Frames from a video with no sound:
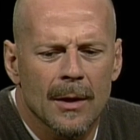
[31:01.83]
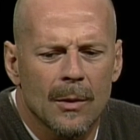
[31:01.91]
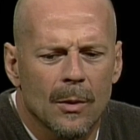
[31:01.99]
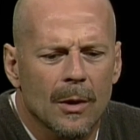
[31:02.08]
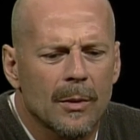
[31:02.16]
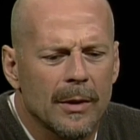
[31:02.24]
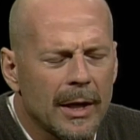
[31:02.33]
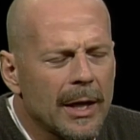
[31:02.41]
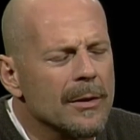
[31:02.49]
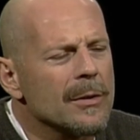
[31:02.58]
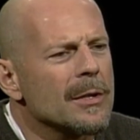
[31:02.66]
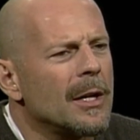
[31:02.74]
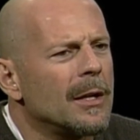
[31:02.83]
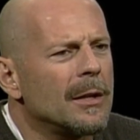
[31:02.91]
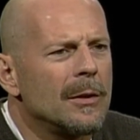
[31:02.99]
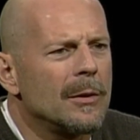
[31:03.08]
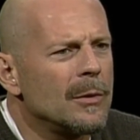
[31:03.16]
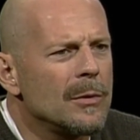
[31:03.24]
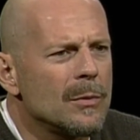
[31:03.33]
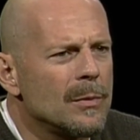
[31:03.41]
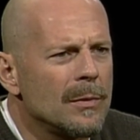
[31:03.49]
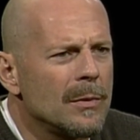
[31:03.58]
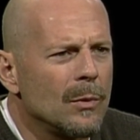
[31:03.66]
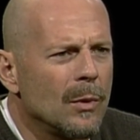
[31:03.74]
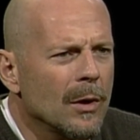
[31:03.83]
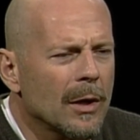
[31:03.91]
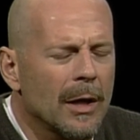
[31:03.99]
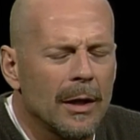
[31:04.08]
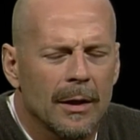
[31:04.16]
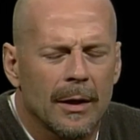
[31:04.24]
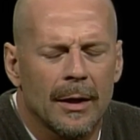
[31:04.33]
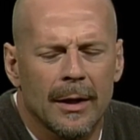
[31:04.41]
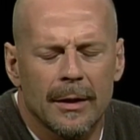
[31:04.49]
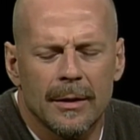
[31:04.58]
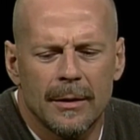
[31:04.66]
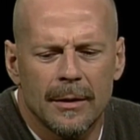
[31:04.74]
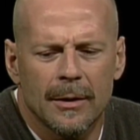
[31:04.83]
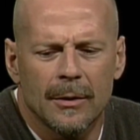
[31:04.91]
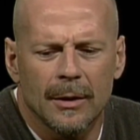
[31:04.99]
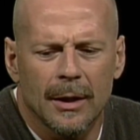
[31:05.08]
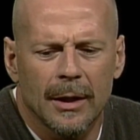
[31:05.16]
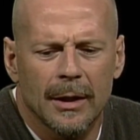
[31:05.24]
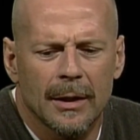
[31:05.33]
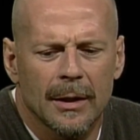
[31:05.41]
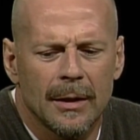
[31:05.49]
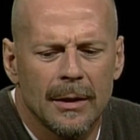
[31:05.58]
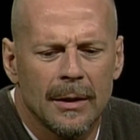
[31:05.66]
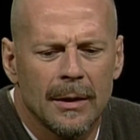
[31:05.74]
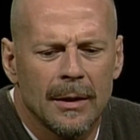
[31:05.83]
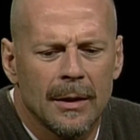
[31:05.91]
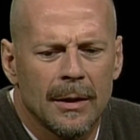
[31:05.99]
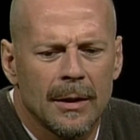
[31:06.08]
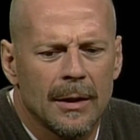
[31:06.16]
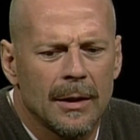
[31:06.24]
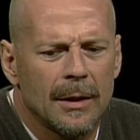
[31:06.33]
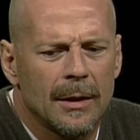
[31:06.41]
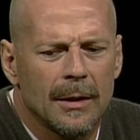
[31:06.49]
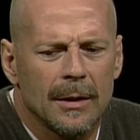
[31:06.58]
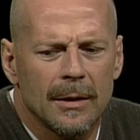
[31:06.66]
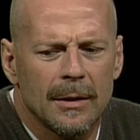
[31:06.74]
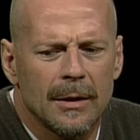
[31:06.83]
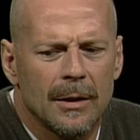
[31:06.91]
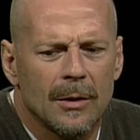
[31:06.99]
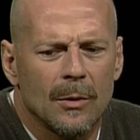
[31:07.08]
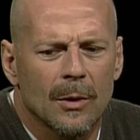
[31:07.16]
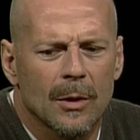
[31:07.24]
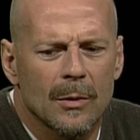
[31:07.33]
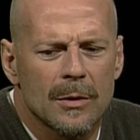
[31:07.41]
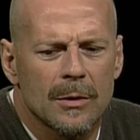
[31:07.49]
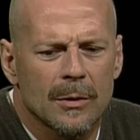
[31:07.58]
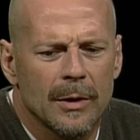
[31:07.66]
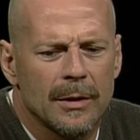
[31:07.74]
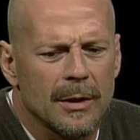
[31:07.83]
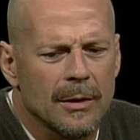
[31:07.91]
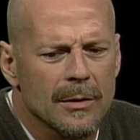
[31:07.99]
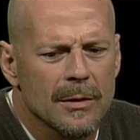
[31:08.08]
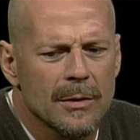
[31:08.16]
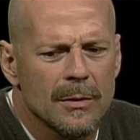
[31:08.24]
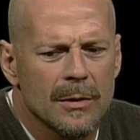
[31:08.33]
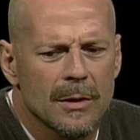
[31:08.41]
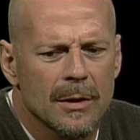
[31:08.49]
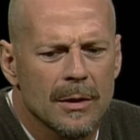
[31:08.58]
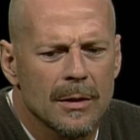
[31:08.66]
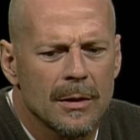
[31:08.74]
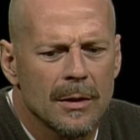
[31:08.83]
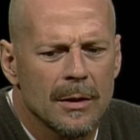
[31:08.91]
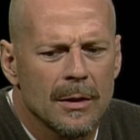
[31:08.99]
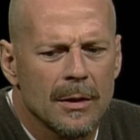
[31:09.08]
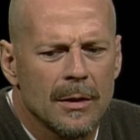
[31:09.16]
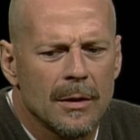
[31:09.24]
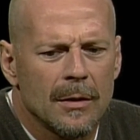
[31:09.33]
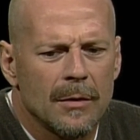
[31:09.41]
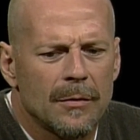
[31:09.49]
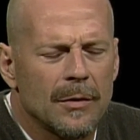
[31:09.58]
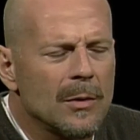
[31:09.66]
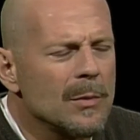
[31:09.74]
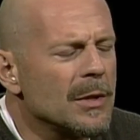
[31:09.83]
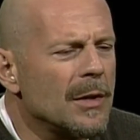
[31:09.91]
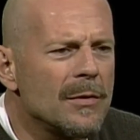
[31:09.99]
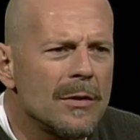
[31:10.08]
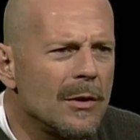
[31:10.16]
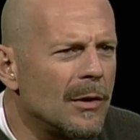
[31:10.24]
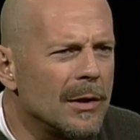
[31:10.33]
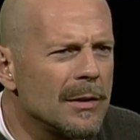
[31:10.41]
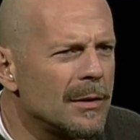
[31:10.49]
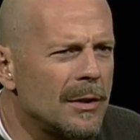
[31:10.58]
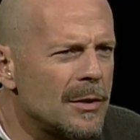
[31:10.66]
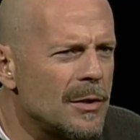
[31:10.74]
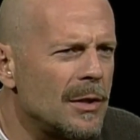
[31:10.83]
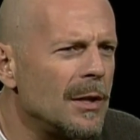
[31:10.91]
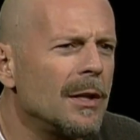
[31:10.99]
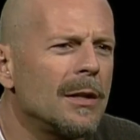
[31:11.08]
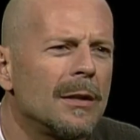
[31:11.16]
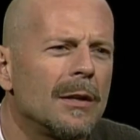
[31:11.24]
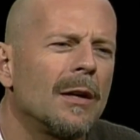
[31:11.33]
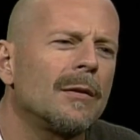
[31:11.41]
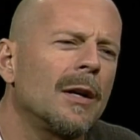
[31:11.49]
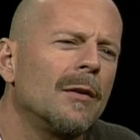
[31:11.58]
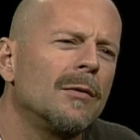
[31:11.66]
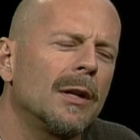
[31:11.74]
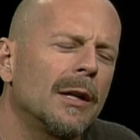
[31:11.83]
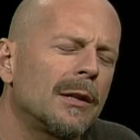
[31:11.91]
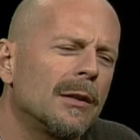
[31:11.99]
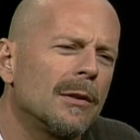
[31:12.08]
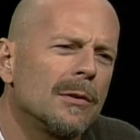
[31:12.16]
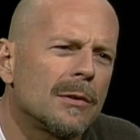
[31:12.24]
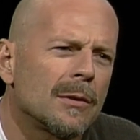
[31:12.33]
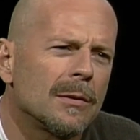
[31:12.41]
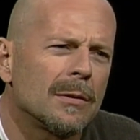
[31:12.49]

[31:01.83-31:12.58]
work with actors I, whose work I, I you know, like, and, and uh, you know, work with storytellers whose uh, films I've gone to see and have, have liked those.